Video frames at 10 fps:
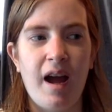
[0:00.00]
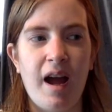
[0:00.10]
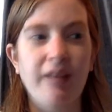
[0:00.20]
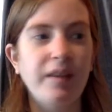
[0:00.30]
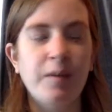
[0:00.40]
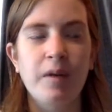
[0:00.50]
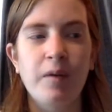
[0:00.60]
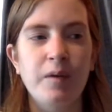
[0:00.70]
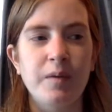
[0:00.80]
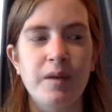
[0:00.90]
And that's what I've
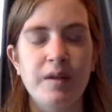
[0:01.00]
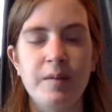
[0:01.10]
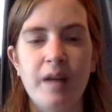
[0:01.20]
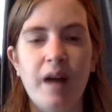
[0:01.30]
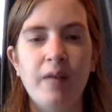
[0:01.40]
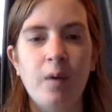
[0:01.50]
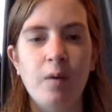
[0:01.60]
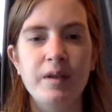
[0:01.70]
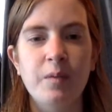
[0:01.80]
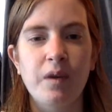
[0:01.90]
always wanted to be. I've
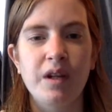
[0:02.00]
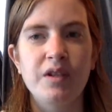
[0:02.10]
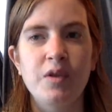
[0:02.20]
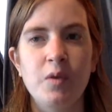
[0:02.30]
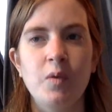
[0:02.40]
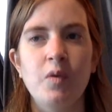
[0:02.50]
always wanted to